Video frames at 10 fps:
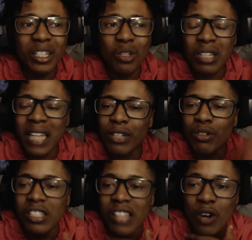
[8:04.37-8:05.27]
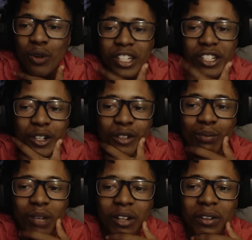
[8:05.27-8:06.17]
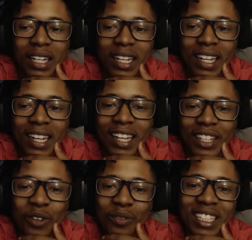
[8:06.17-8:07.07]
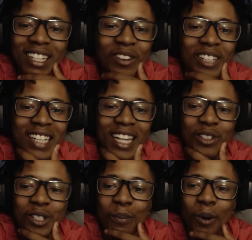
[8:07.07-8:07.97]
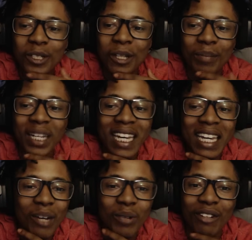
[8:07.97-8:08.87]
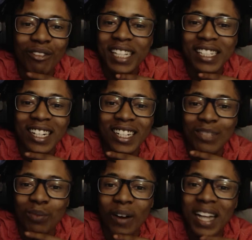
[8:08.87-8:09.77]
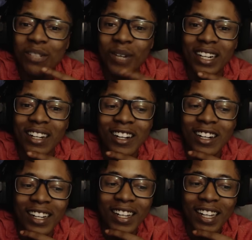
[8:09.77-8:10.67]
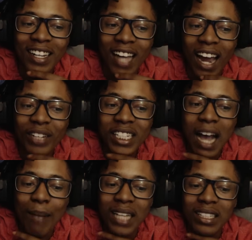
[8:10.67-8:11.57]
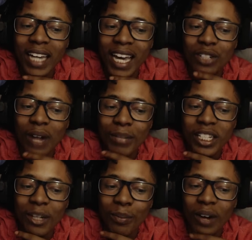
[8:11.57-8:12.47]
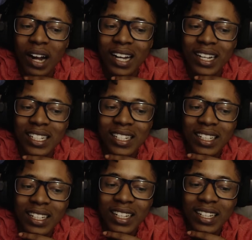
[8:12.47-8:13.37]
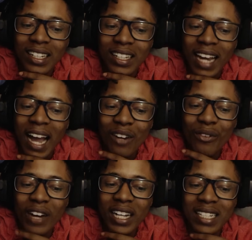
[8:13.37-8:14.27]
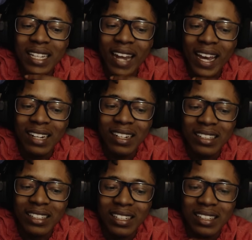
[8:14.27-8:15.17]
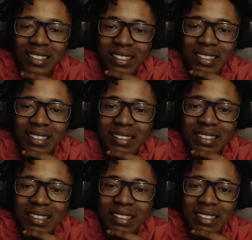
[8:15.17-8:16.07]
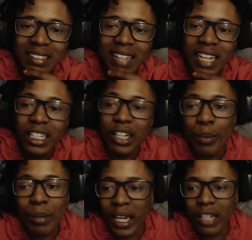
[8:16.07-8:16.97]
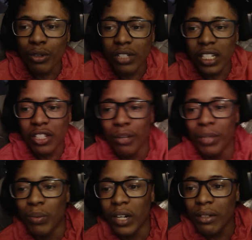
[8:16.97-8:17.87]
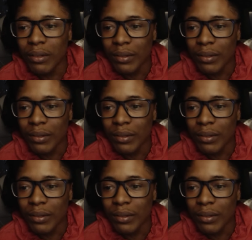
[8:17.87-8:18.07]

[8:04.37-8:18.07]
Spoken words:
You look like you snuck on this earth, bro. You really don't look like you supposed to be here with the rest of us, bro. I swear to God. Every time I look at you, I be surprised. Like, how the fuck is he that ugly? That shit don't be making no sense to me, bro.